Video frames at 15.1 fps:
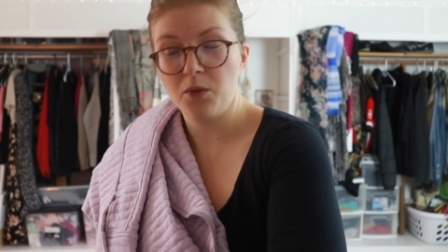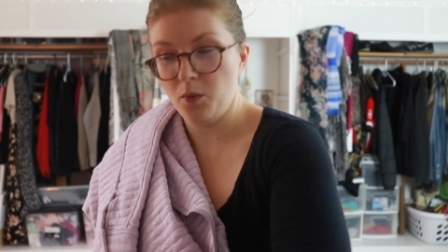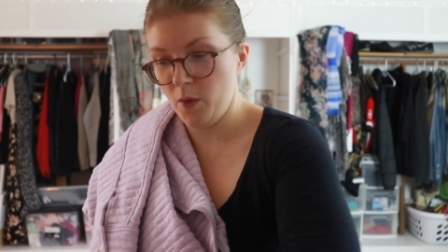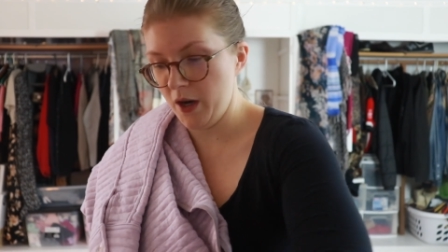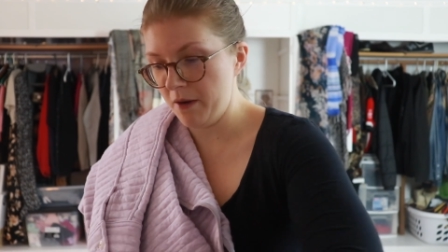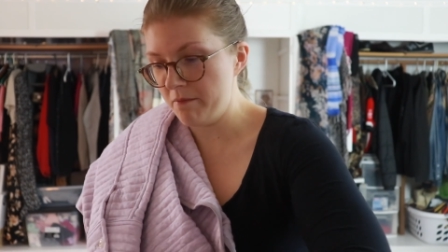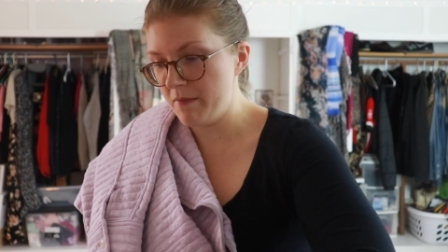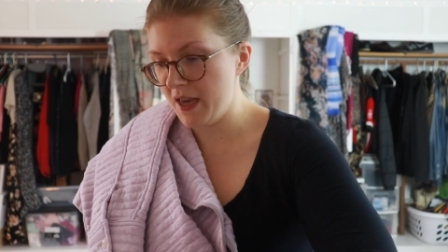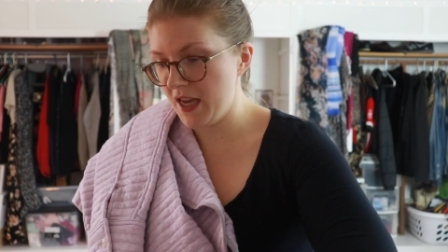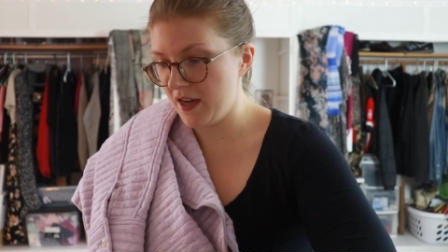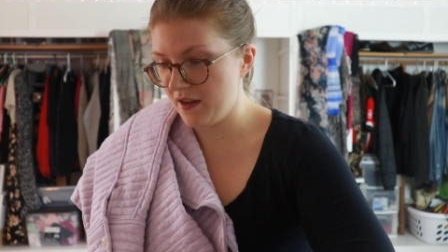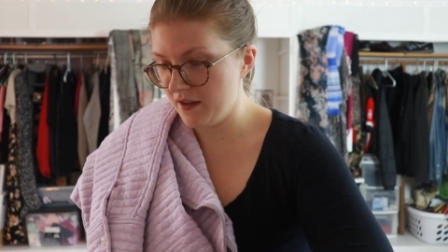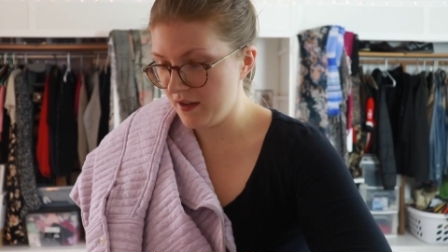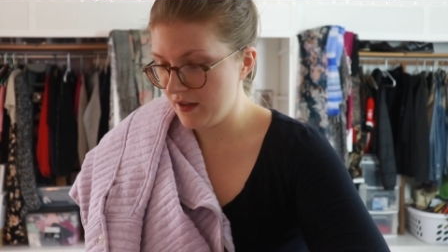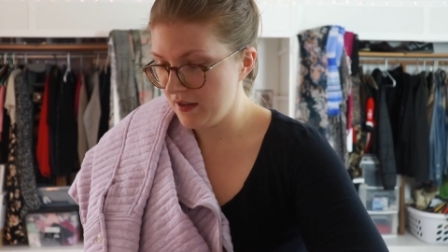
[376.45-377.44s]
where
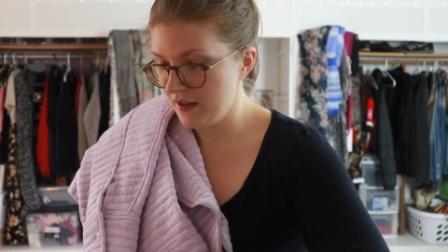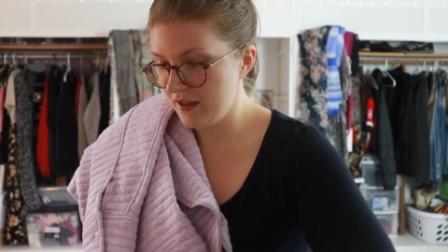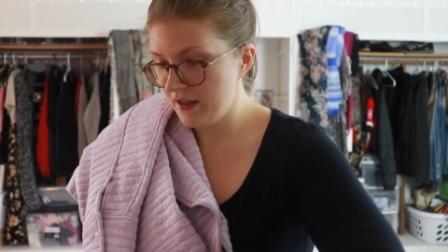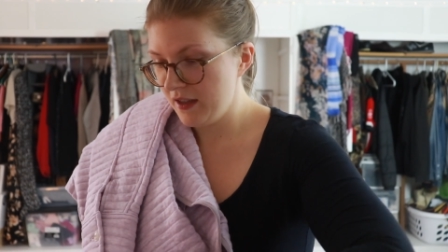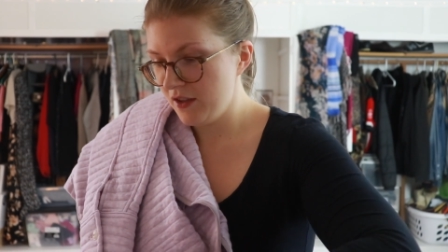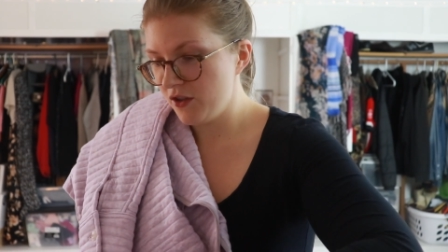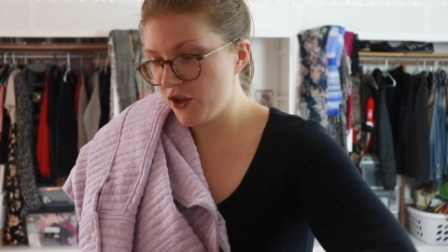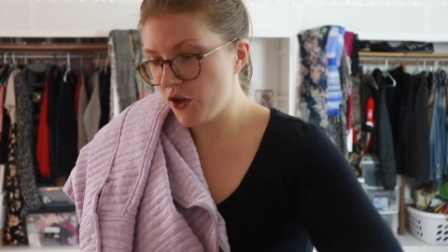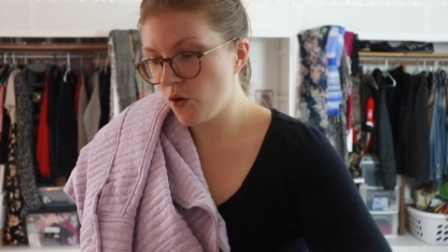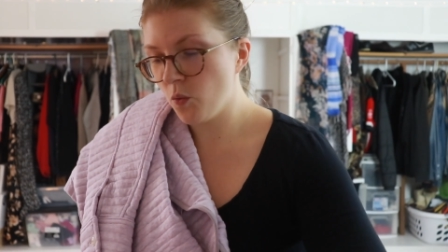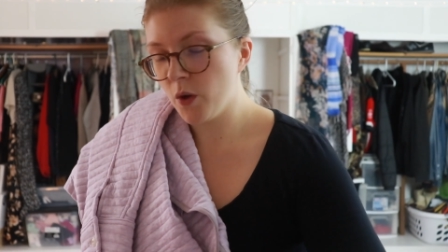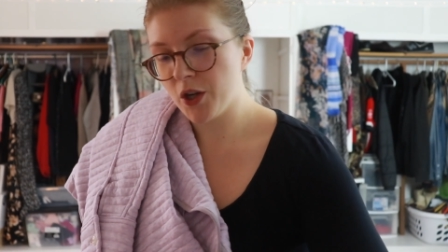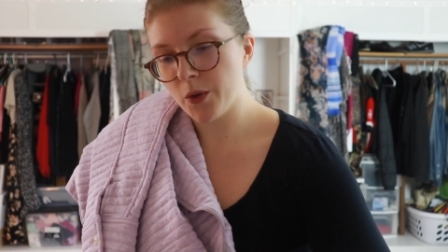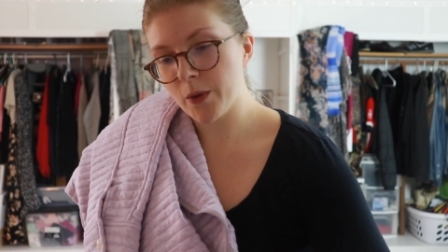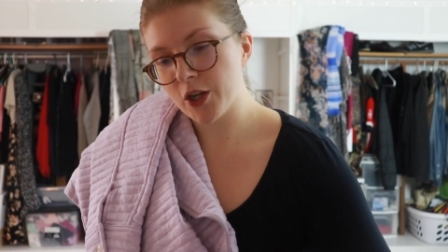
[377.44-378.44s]
men don't
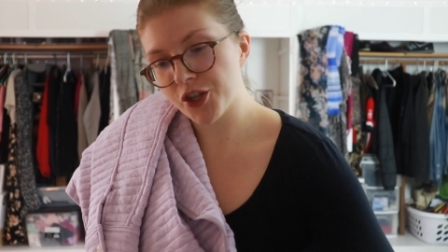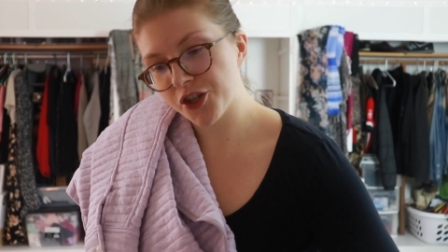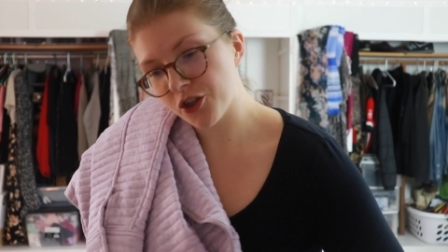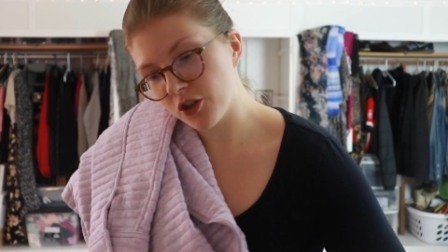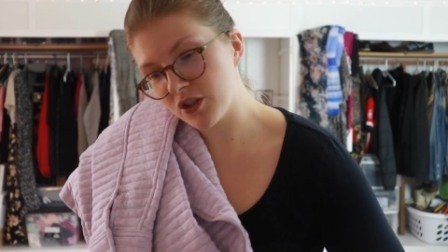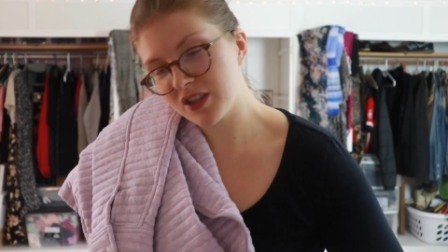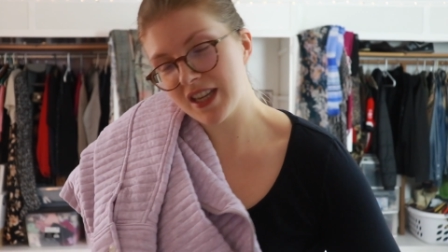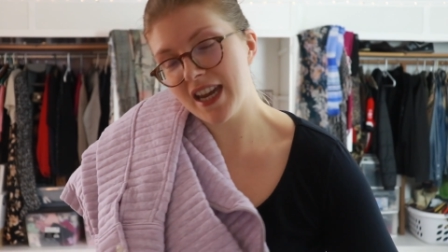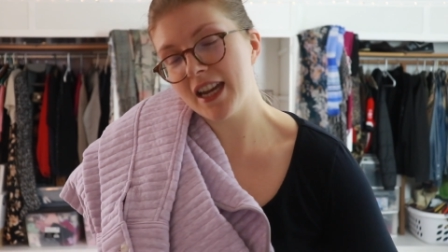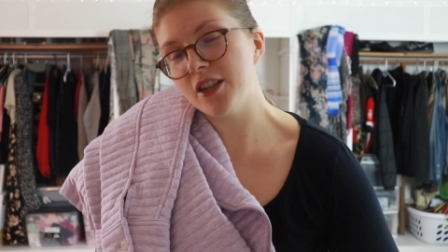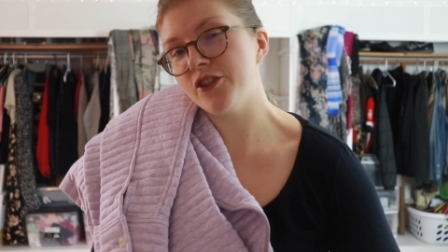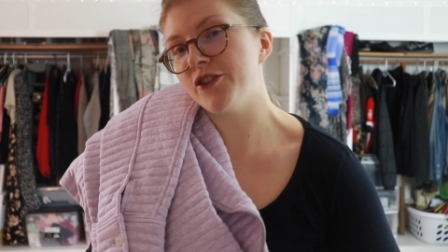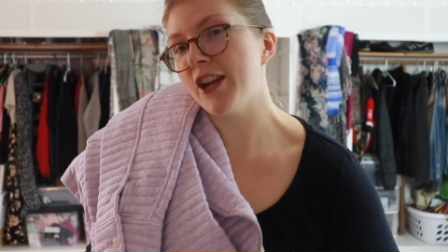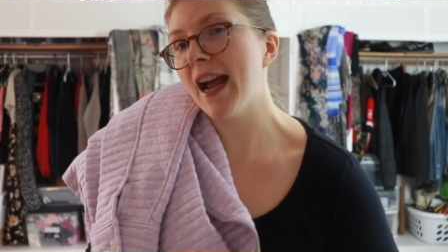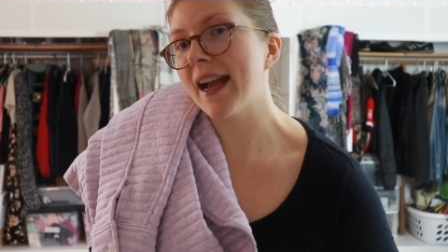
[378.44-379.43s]
want to wear shirts
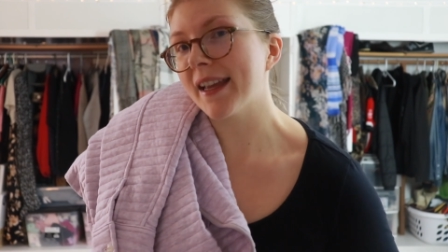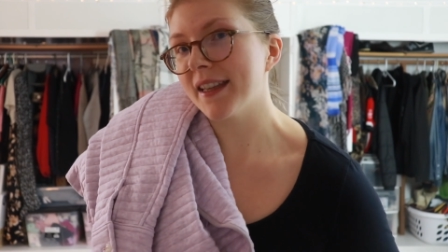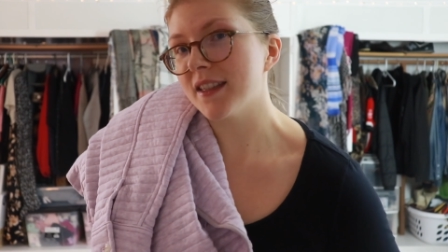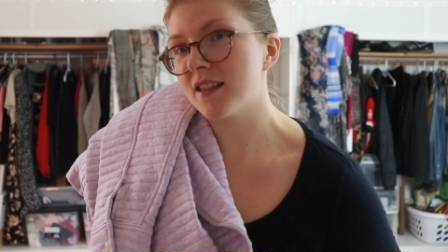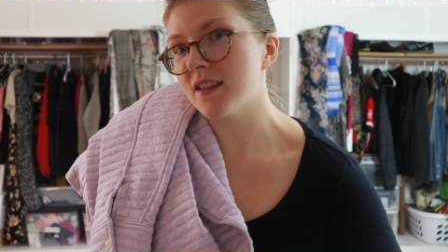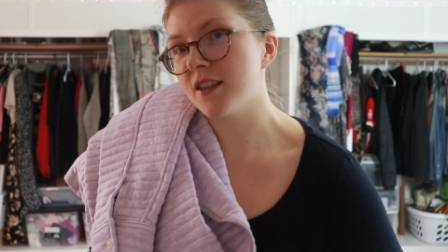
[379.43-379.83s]
and jackets,